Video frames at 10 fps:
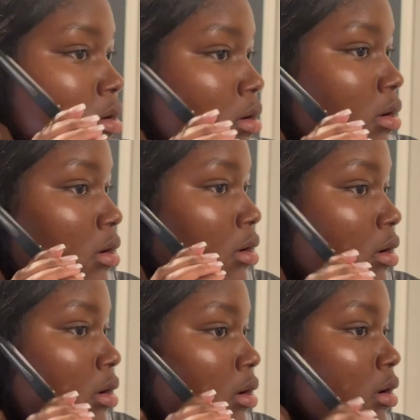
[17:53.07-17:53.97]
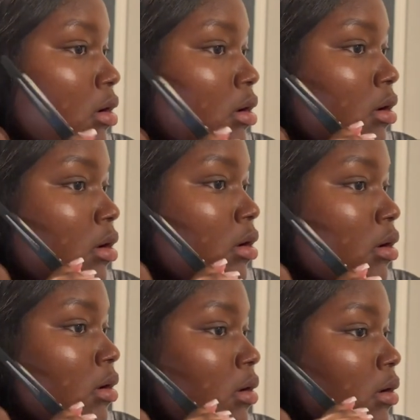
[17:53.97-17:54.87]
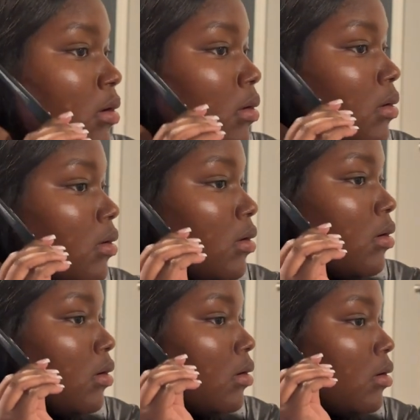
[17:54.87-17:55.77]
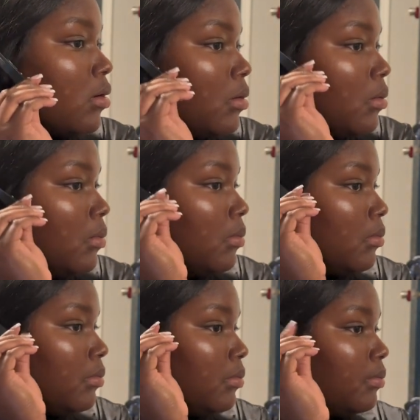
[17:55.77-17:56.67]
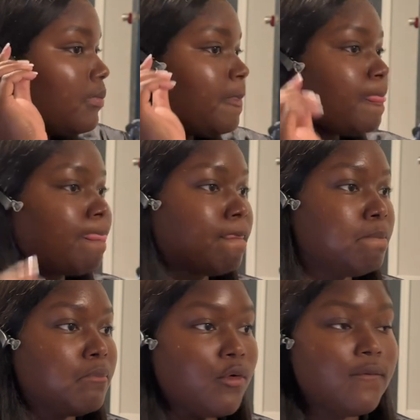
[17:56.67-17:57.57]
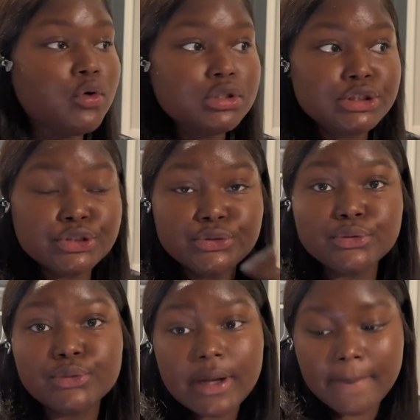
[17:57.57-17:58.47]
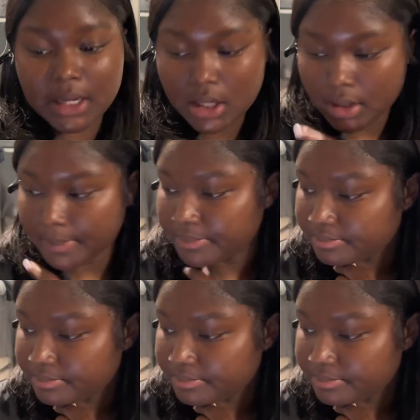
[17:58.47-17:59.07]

things and grow as a person. And I feel like this whole like living move on to the makeup.